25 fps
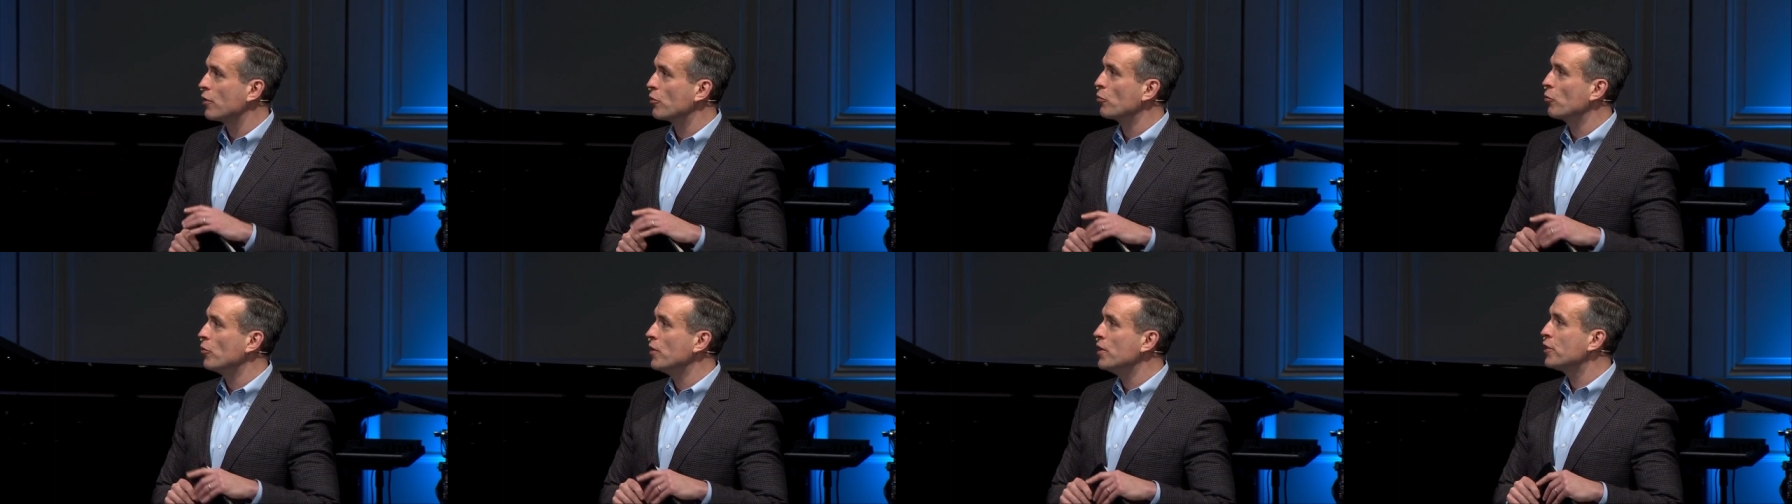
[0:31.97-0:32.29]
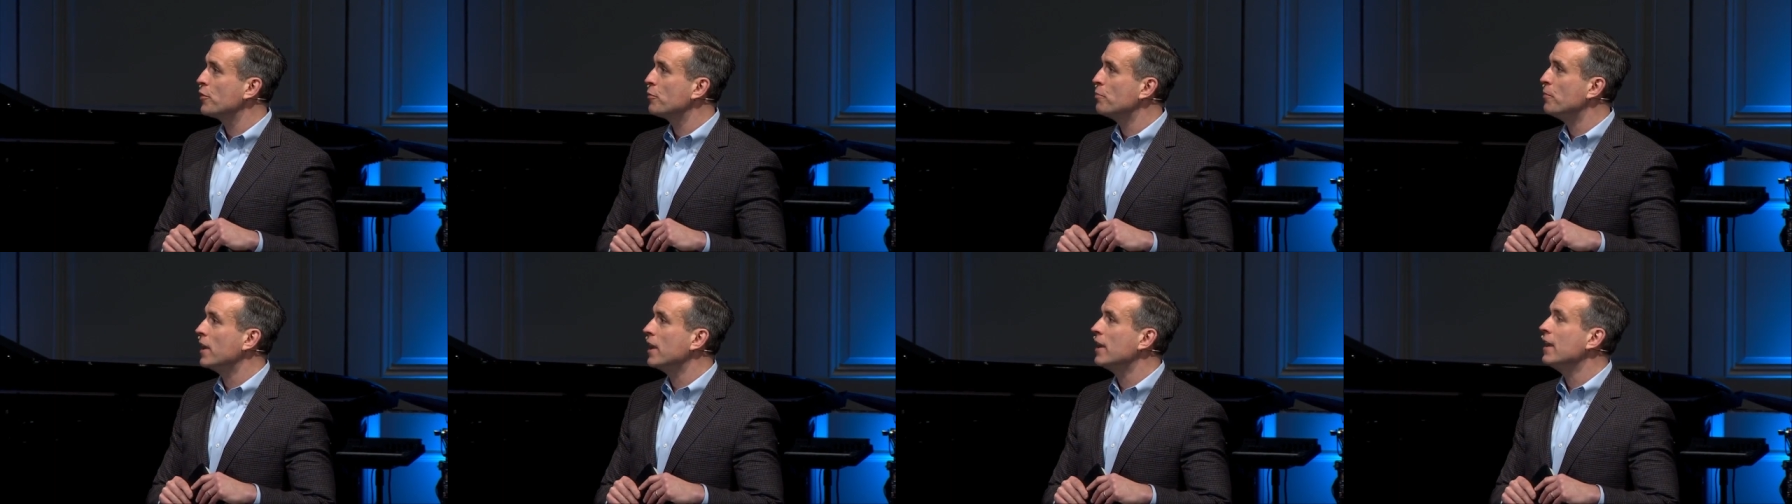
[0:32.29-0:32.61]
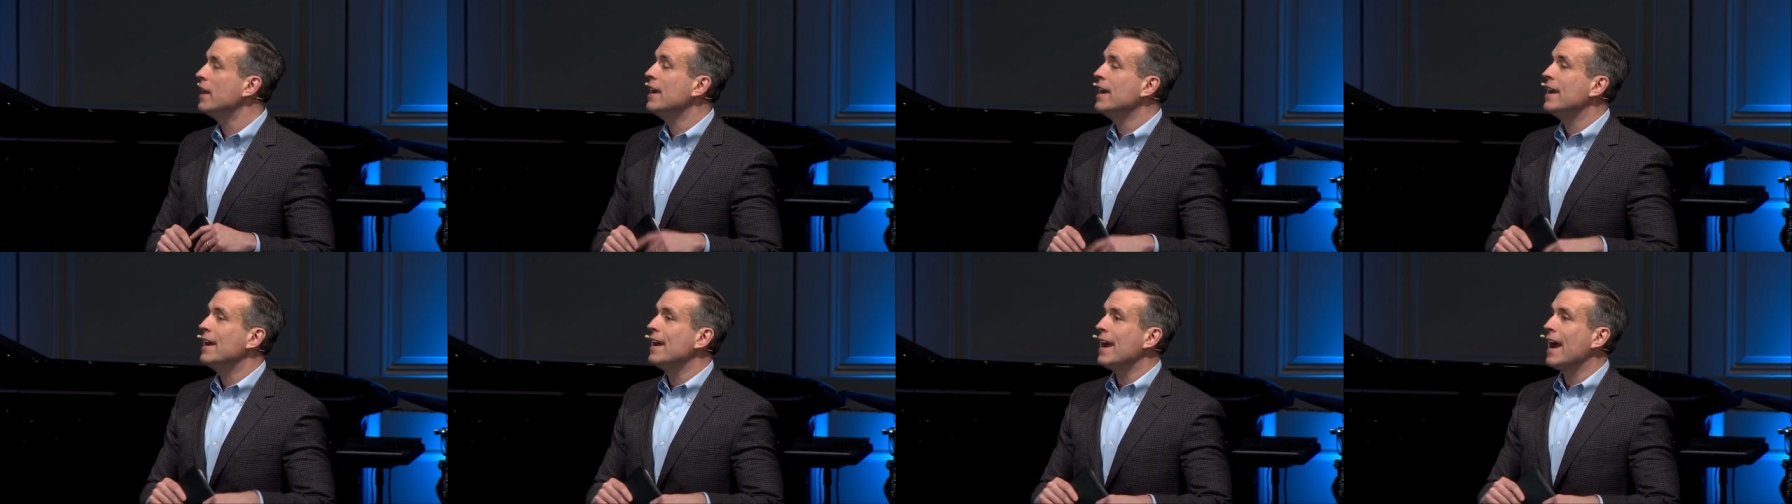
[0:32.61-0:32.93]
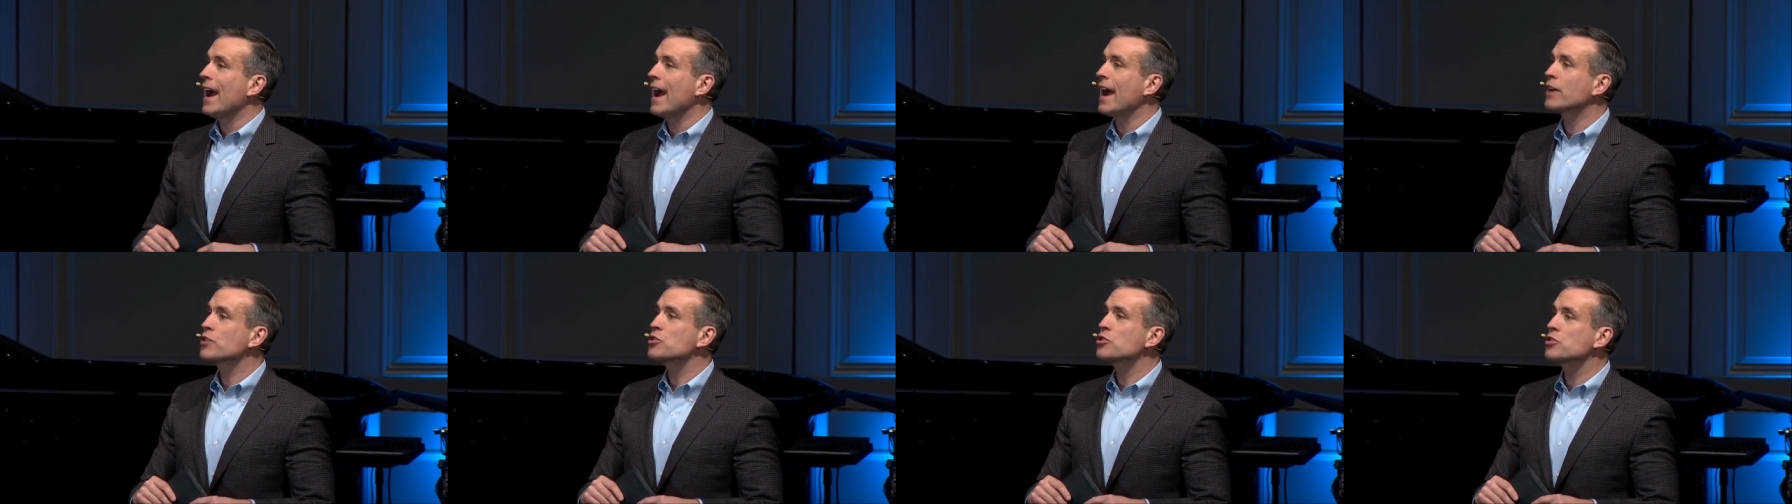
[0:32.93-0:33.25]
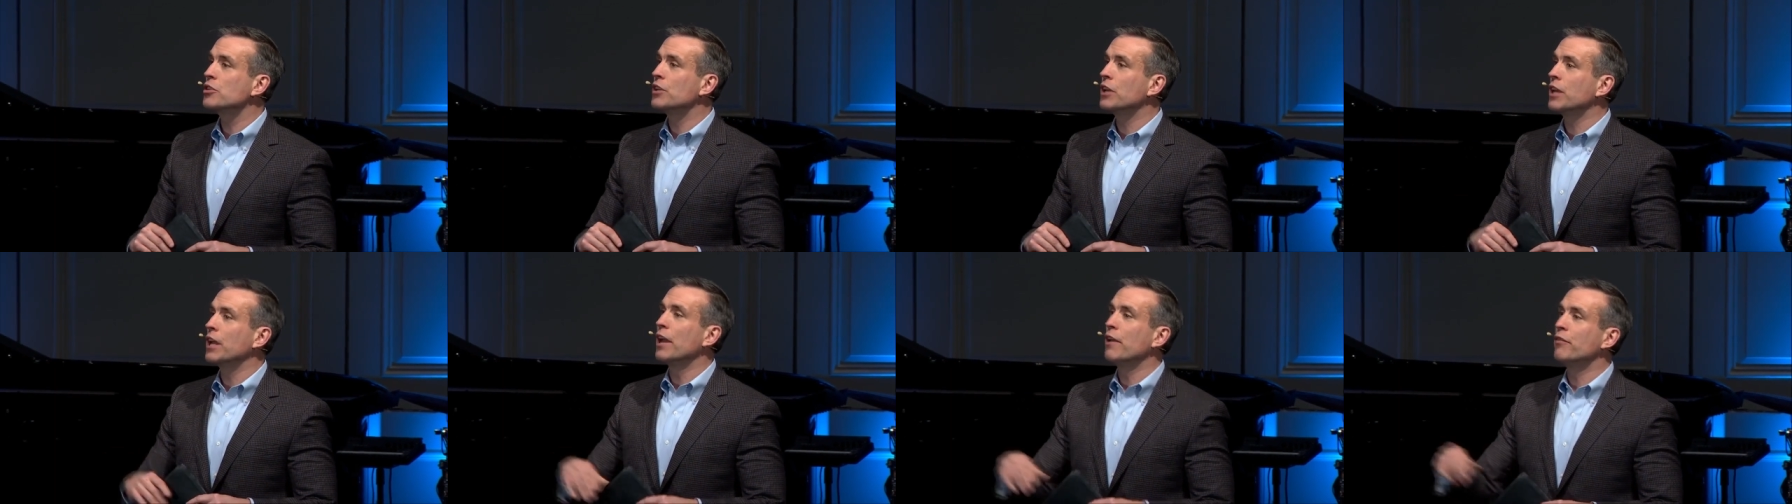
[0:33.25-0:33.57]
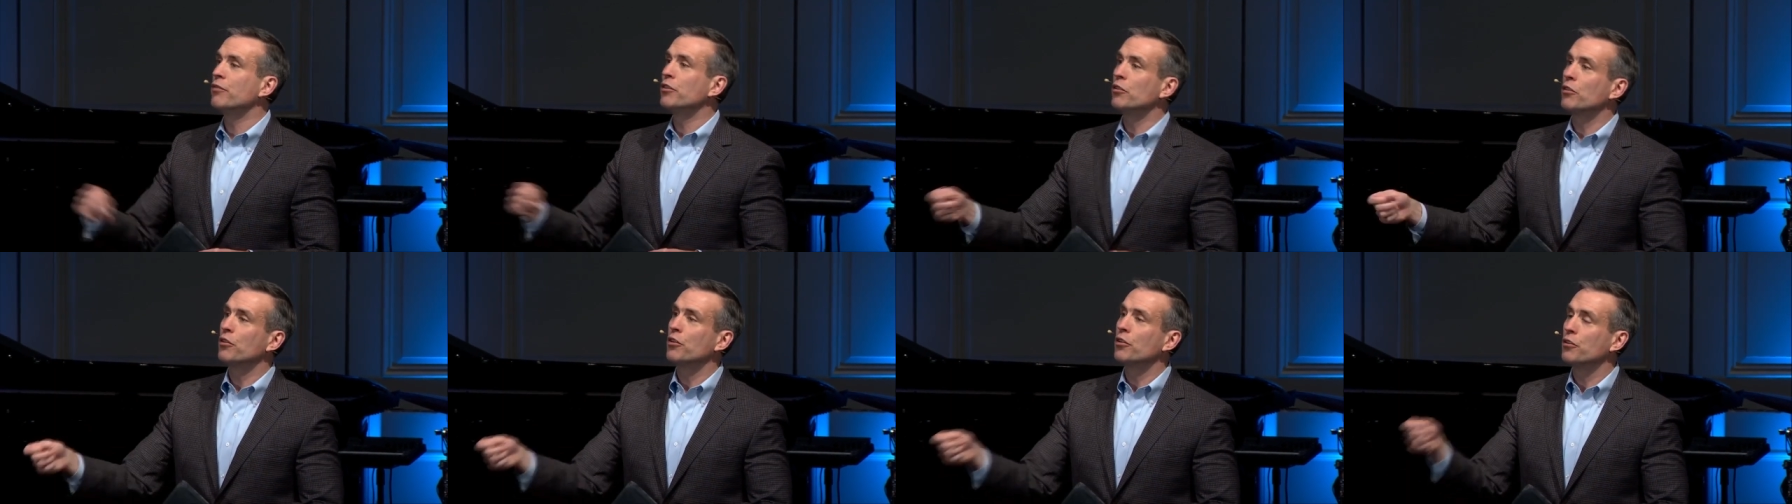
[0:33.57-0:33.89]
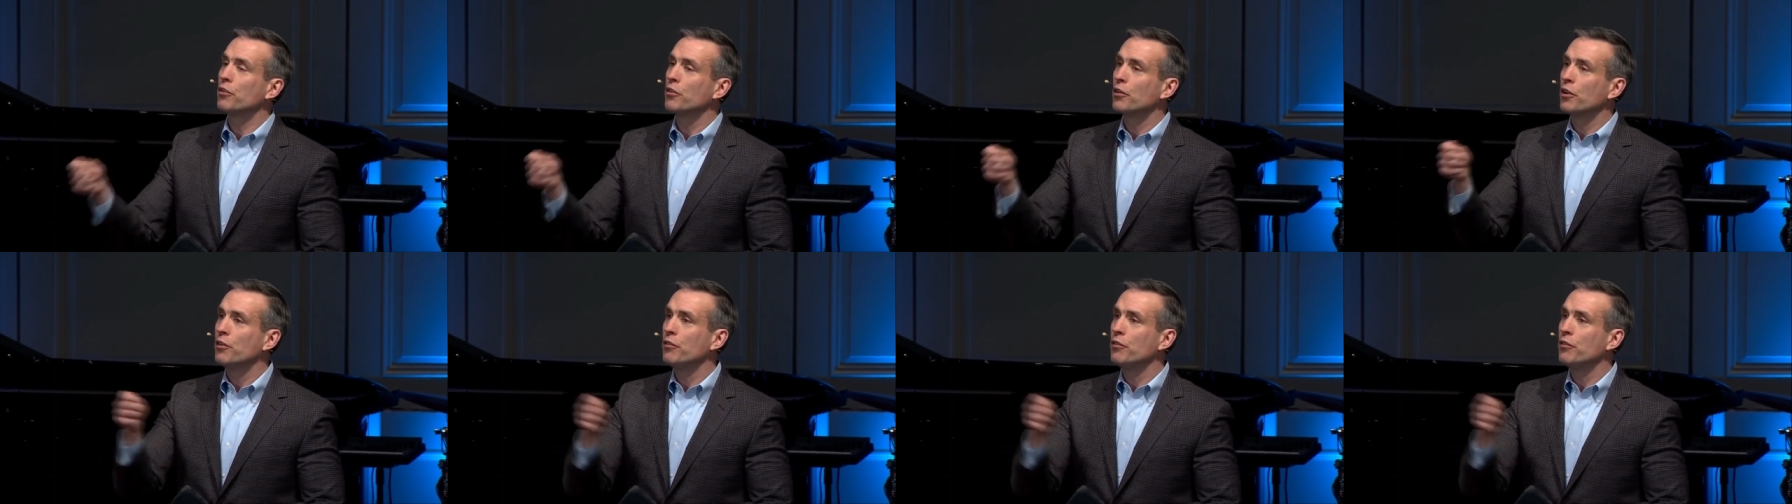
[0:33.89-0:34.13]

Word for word: it with me actually, if you're,